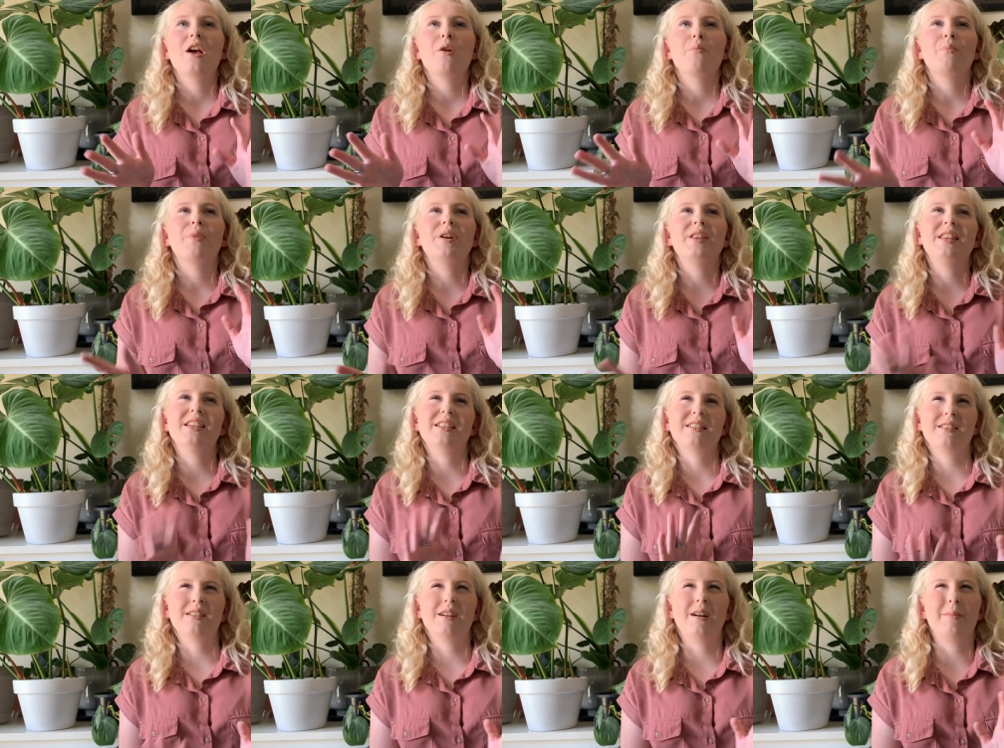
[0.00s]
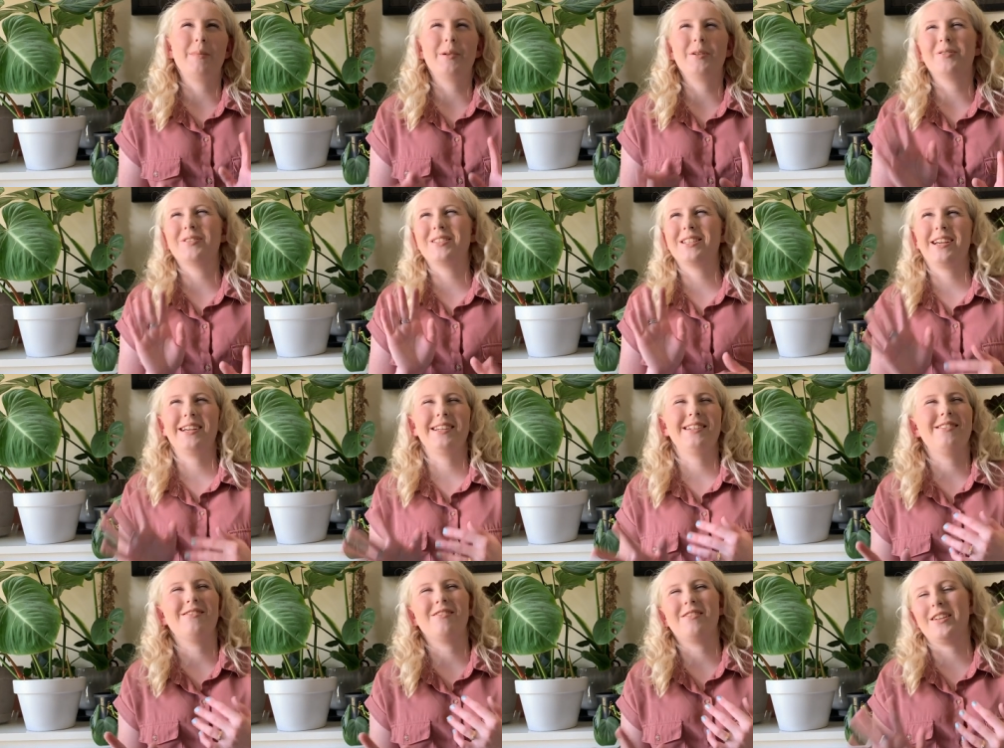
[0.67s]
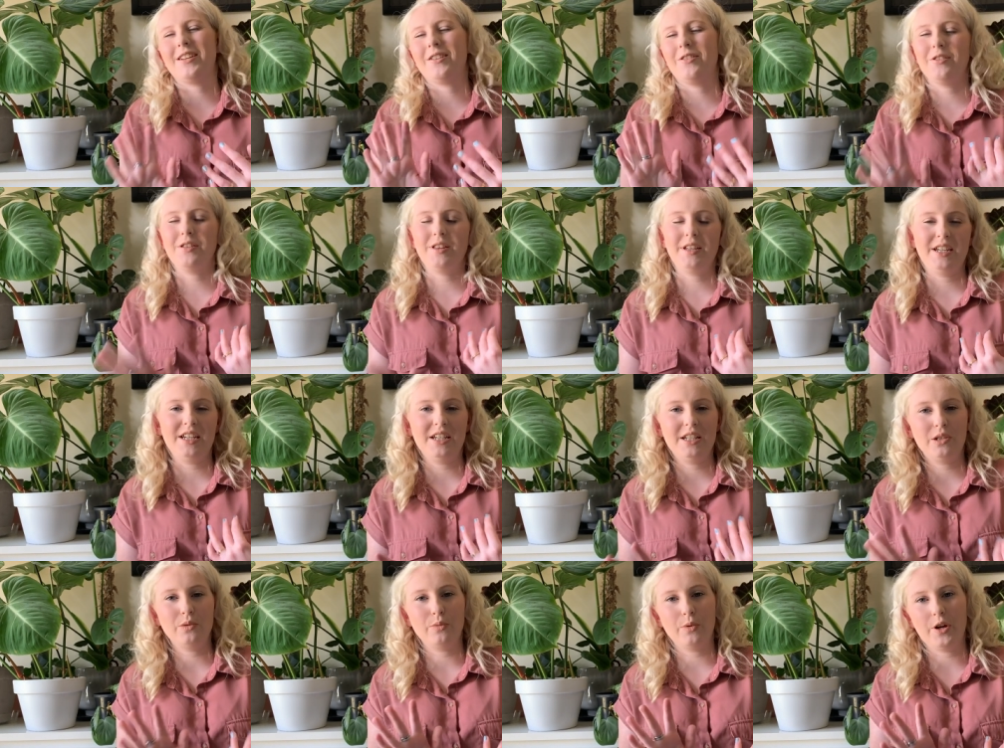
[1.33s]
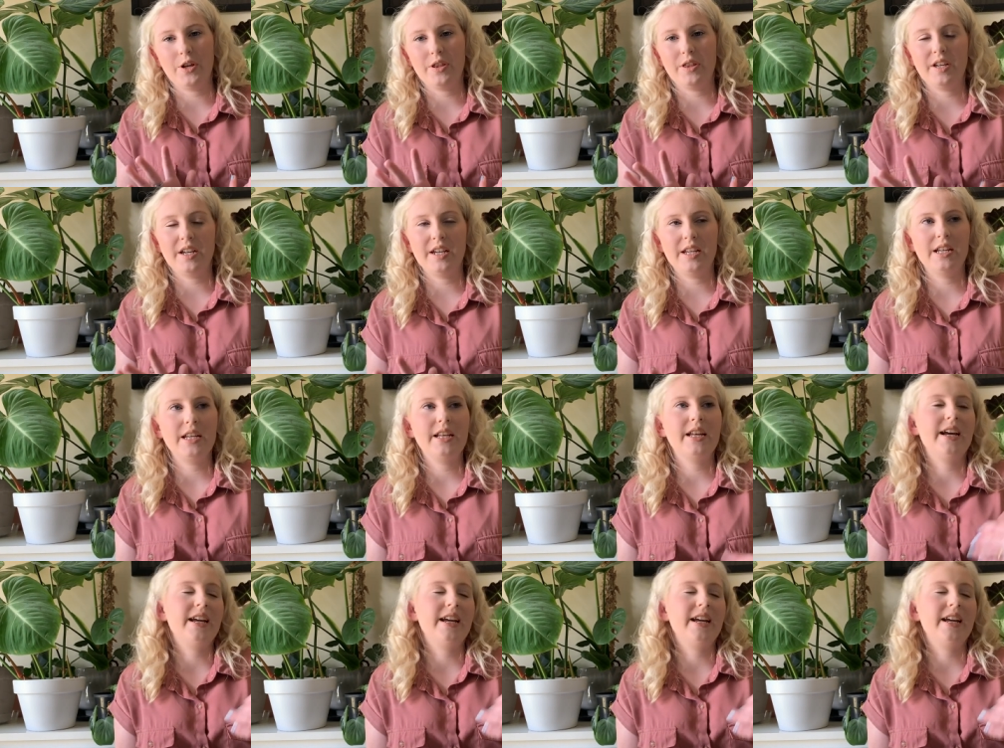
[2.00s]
But this time he was like, no, I don't think it's worth it.